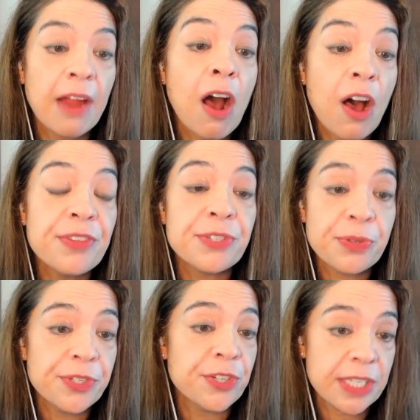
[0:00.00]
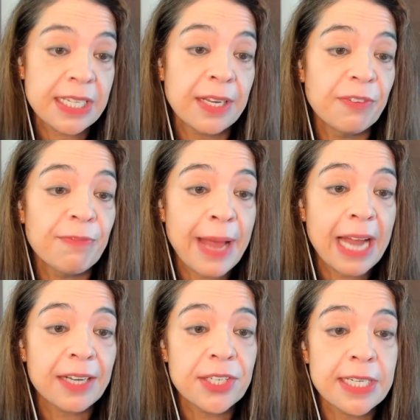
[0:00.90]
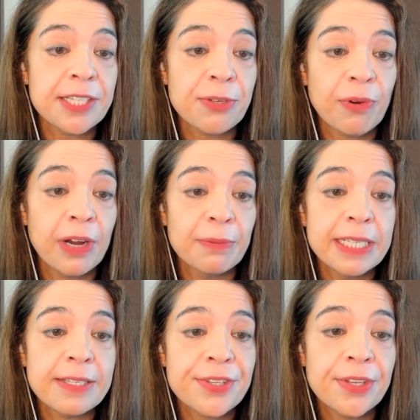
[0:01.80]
all the schools are just going to move back to test requirements?